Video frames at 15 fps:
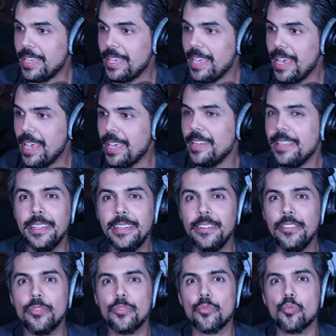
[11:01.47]

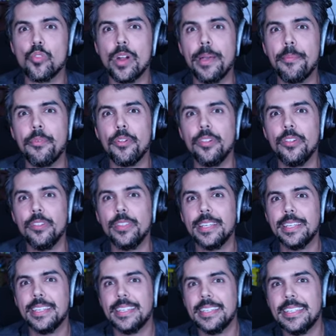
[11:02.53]
Canon Rebel
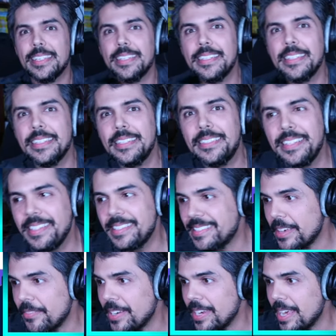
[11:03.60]

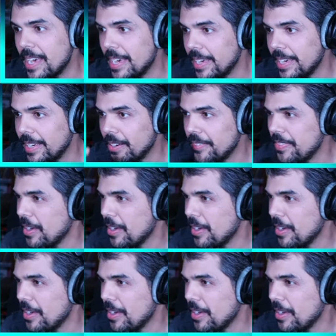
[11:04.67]
T7i.